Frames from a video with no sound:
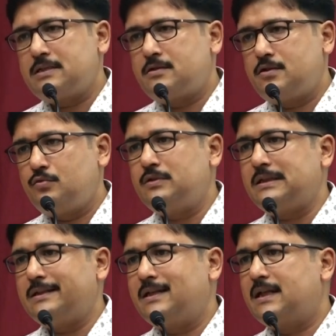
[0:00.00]

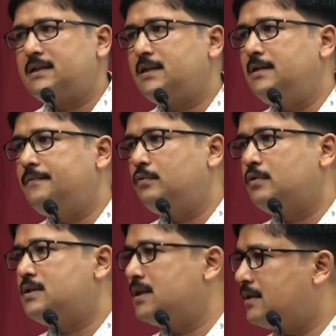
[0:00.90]
choosing, there are three,
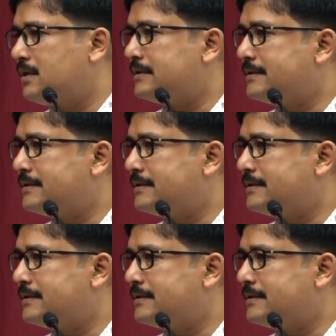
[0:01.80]
four journals.